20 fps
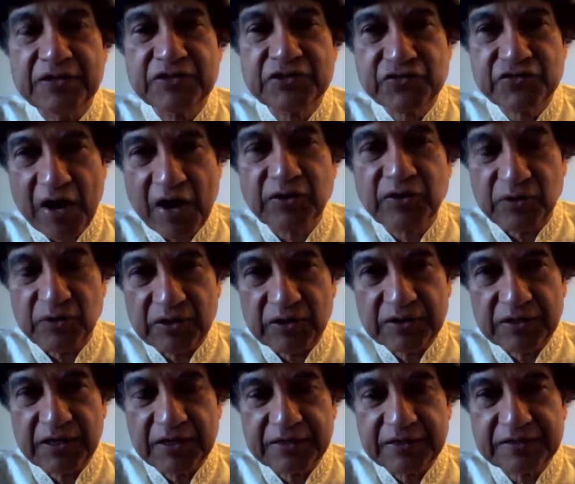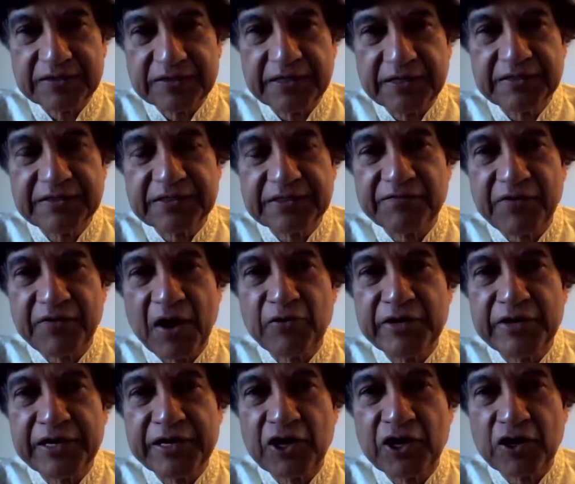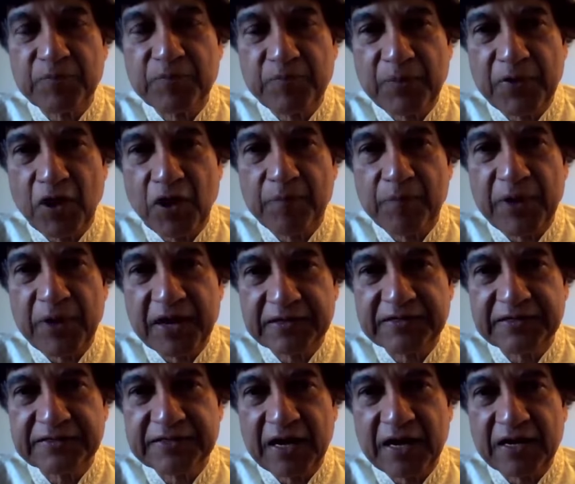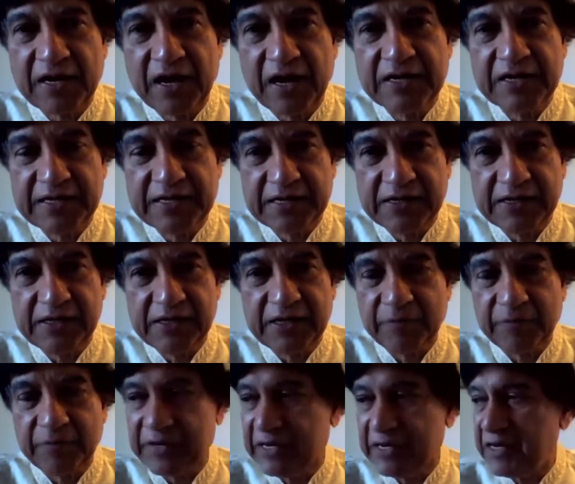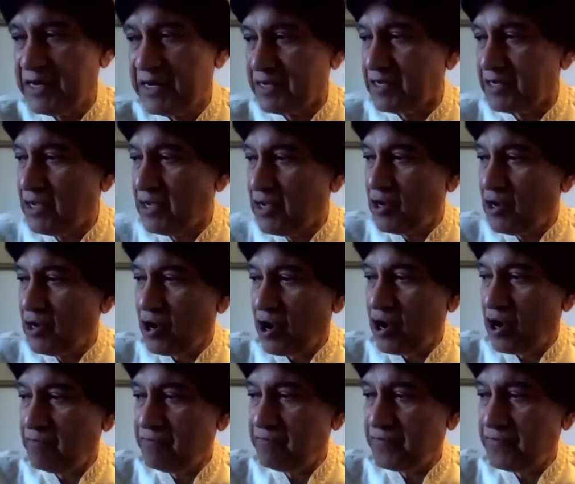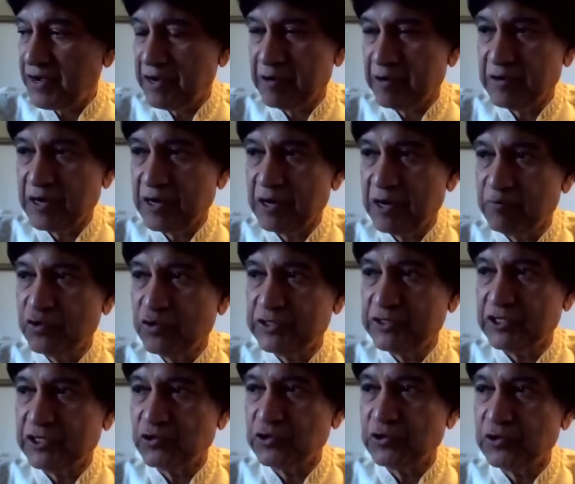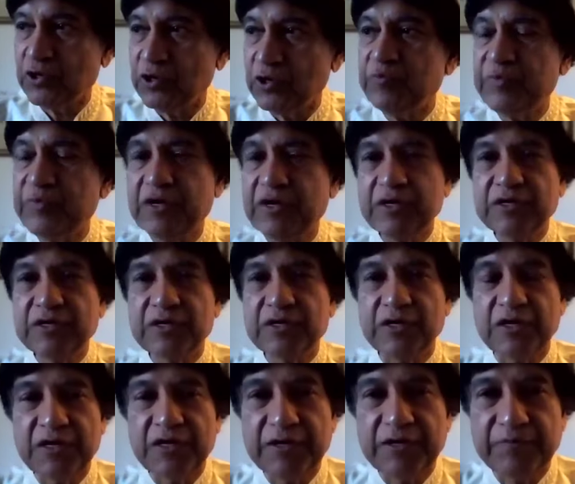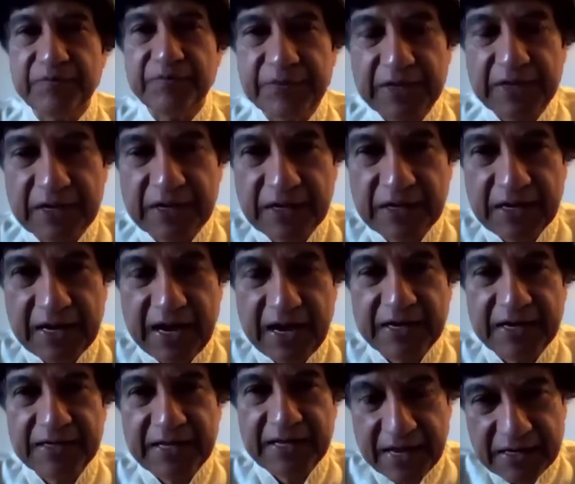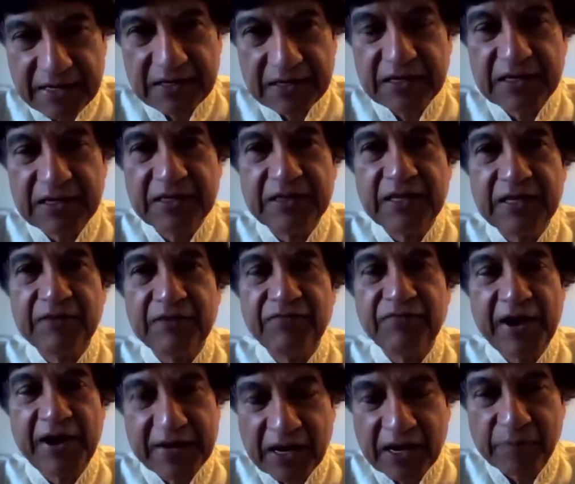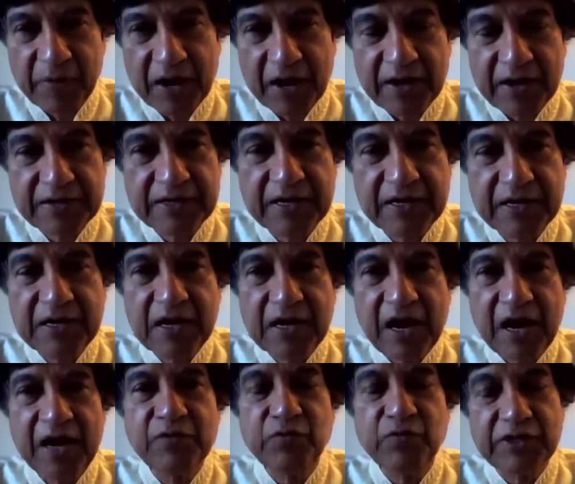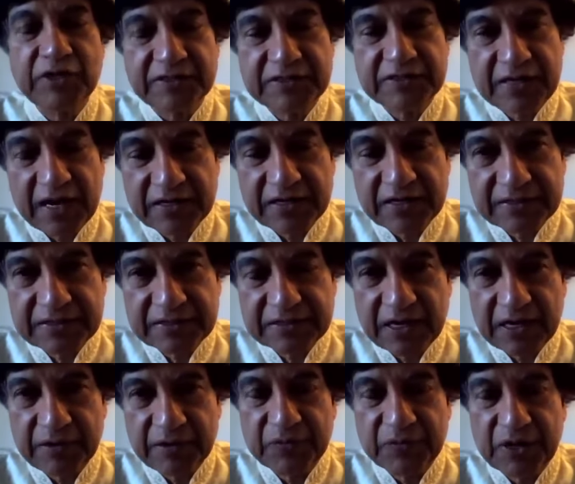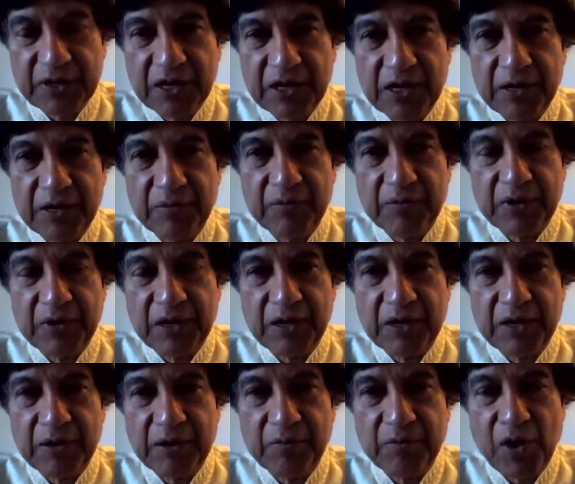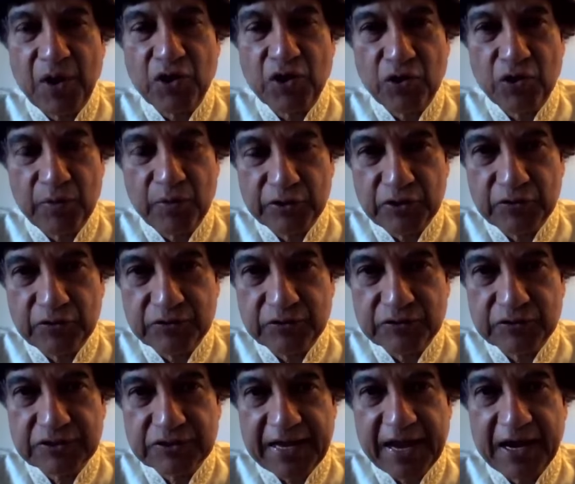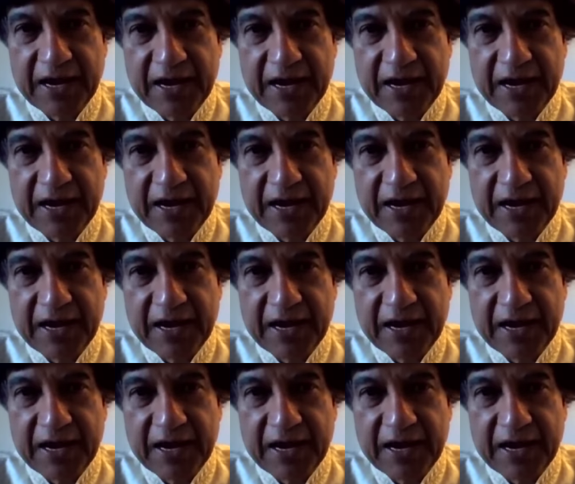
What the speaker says: struggle since the founding of Pakistan until the beginning of Mukti Juddho. And then in the final part, I will discuss Bangabandhu's